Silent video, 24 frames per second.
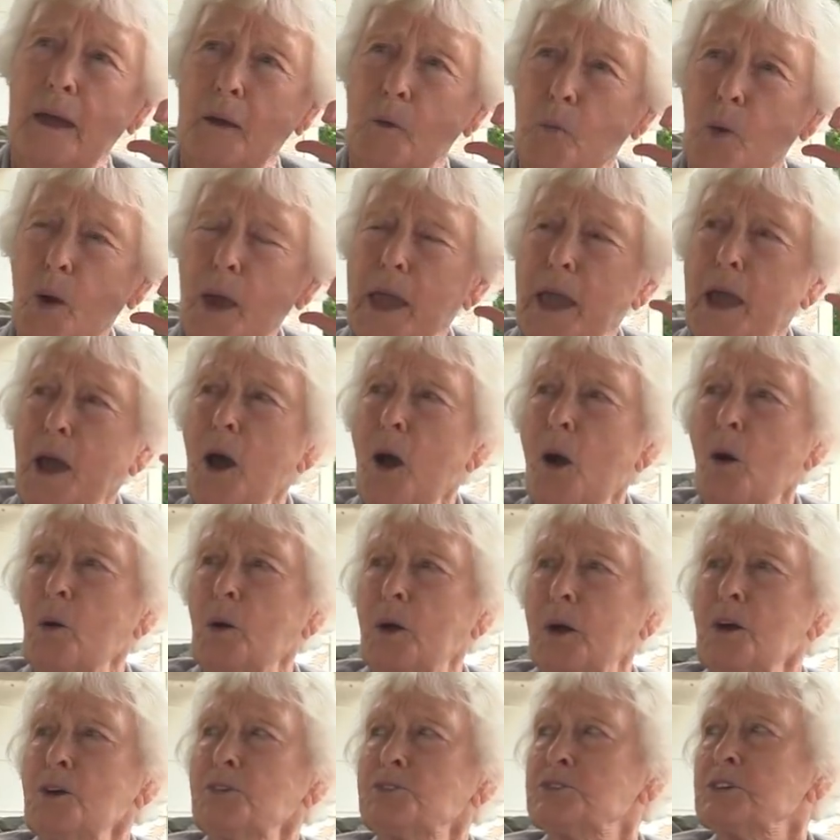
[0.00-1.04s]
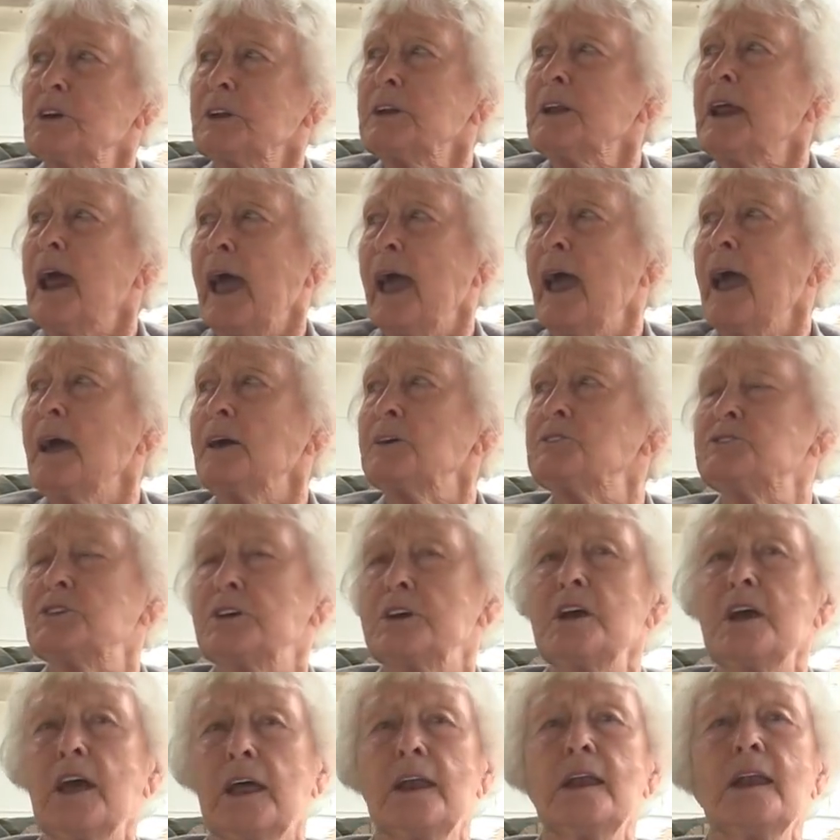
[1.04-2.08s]
We caught us a
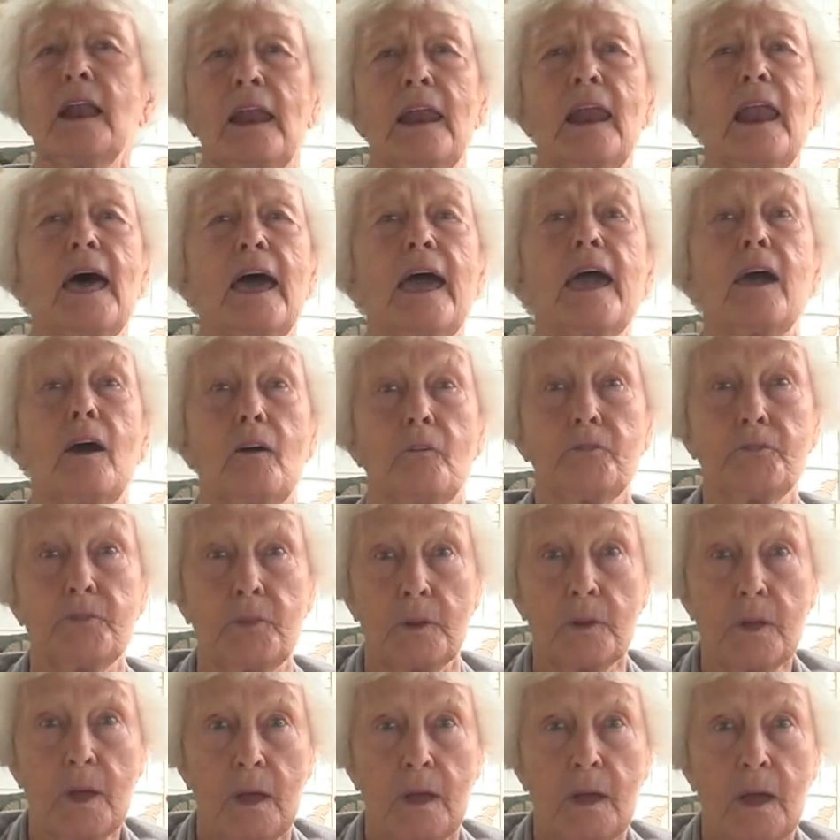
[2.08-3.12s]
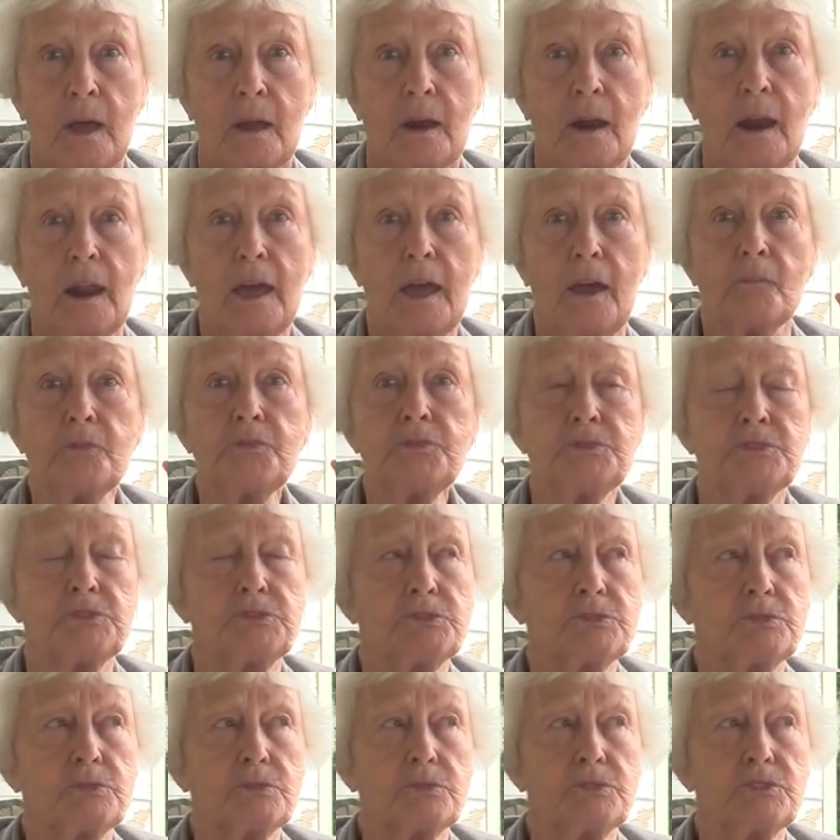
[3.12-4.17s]
taxi and left
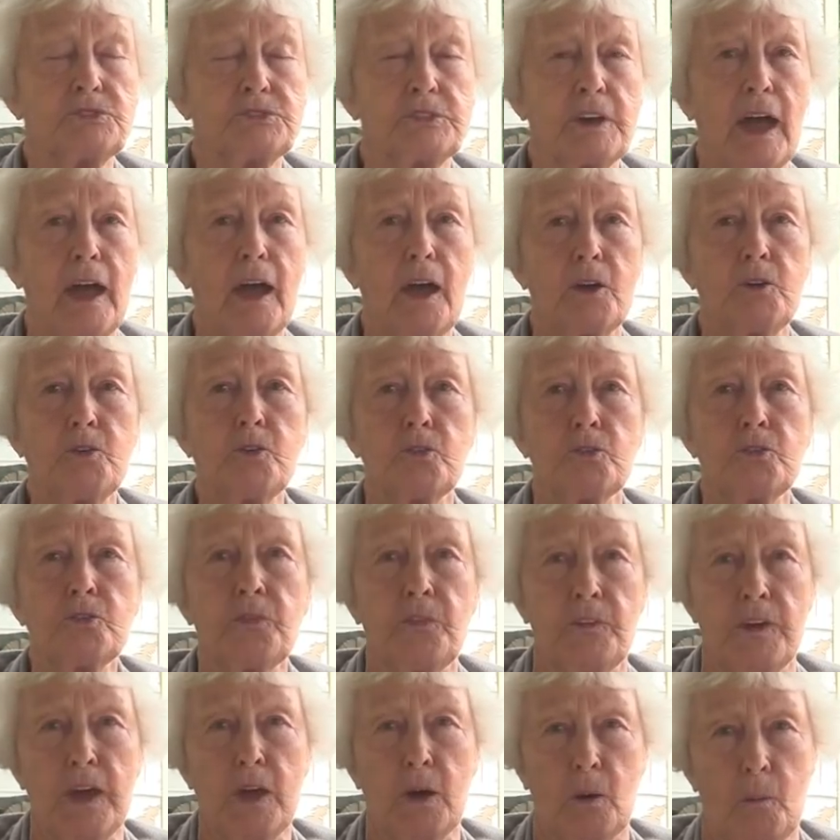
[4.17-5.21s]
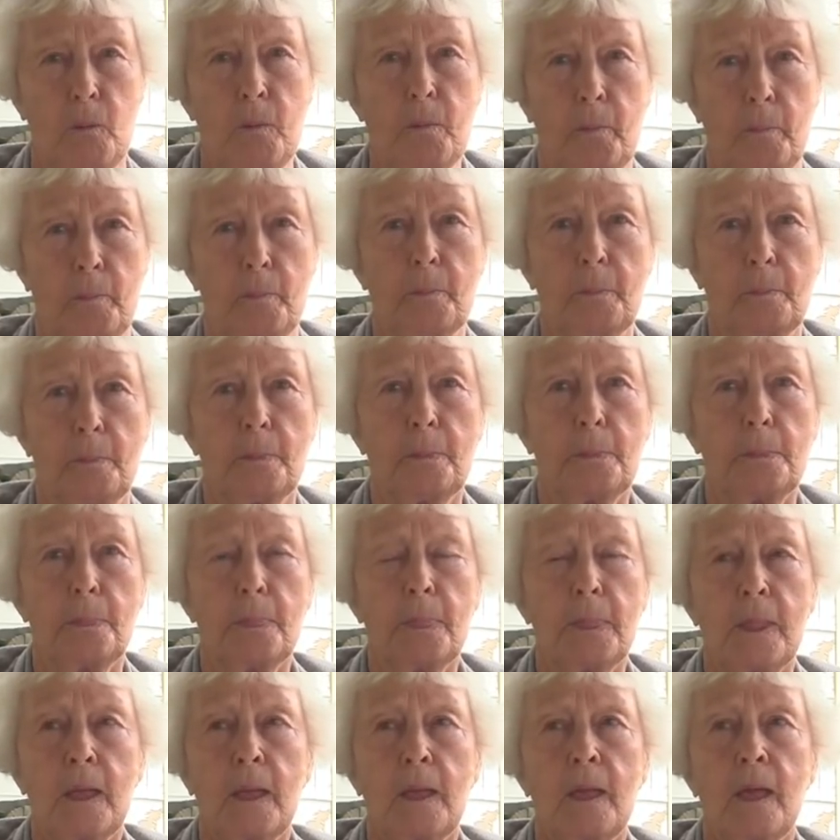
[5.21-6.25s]
Salyersville
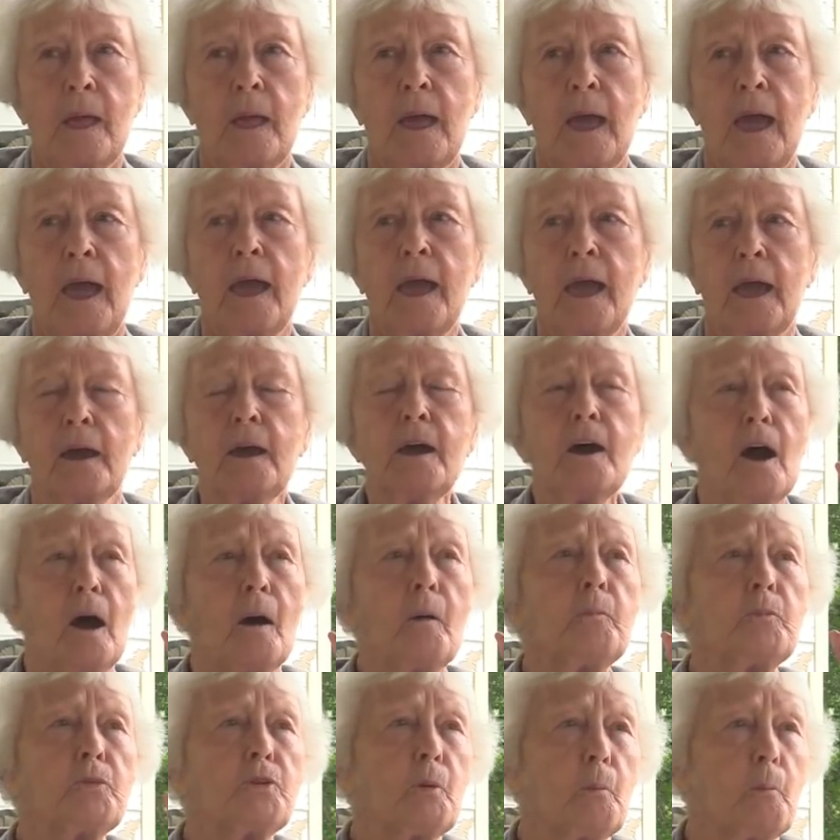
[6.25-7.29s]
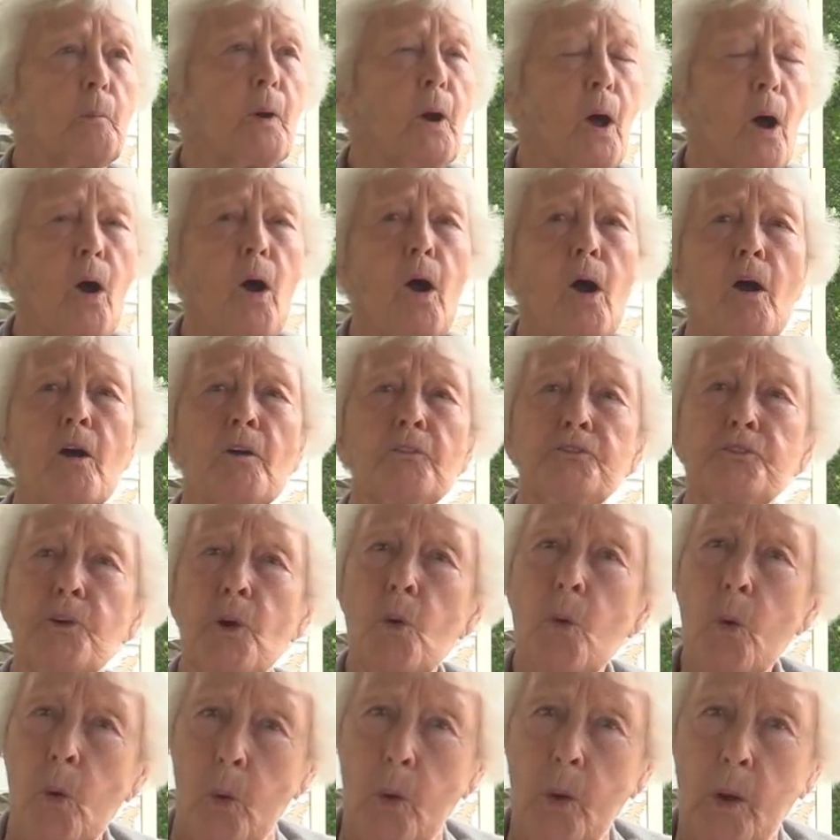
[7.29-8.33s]
and come to Briar
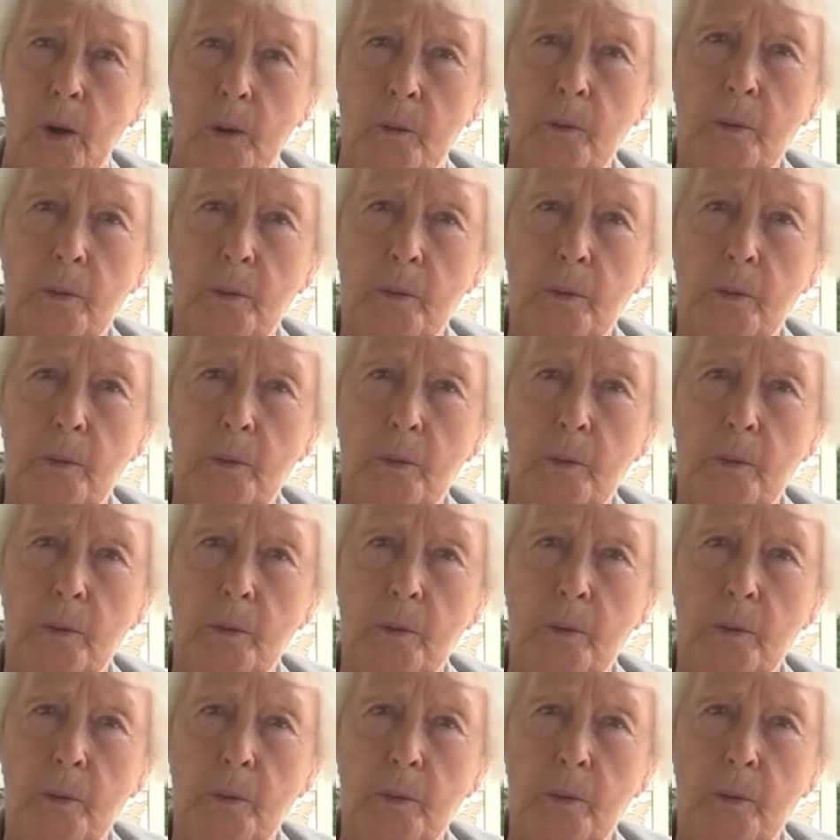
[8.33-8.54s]
Fork.